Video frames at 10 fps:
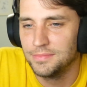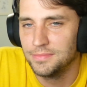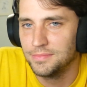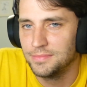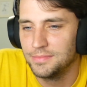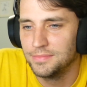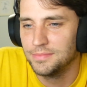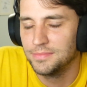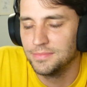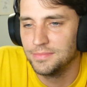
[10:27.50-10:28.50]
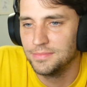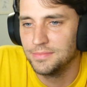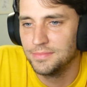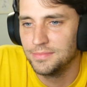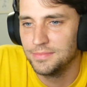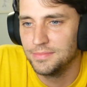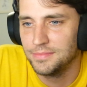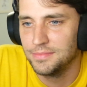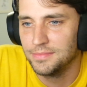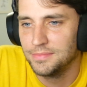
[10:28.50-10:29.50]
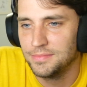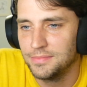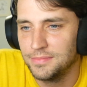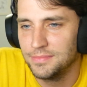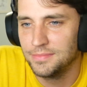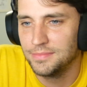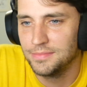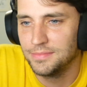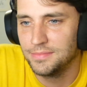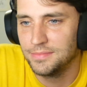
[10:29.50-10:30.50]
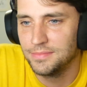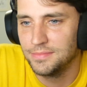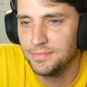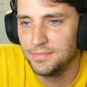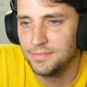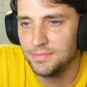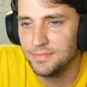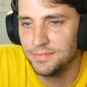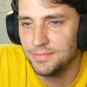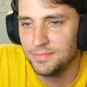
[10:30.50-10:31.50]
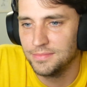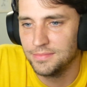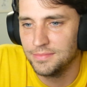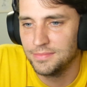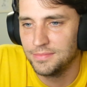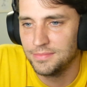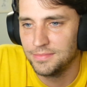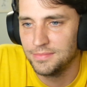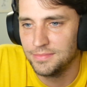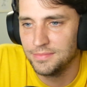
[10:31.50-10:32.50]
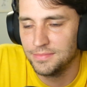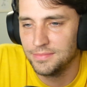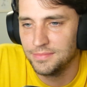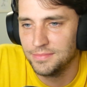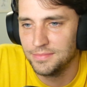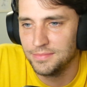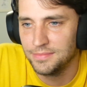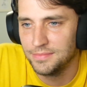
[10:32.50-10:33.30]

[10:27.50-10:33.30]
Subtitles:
(silent)